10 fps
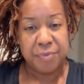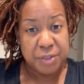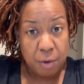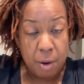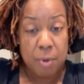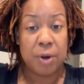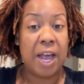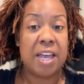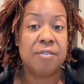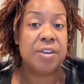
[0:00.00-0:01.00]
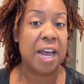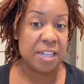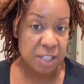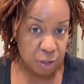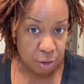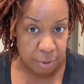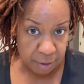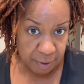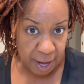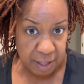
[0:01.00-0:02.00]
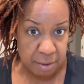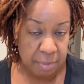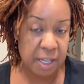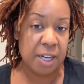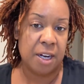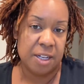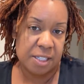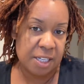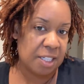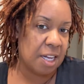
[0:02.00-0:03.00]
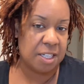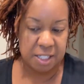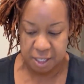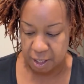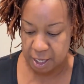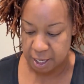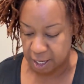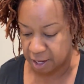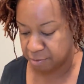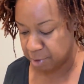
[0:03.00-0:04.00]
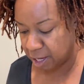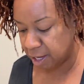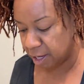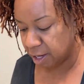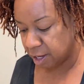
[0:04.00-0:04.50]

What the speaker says: I'm okay if it has a little bit of violet because it's still going to give me,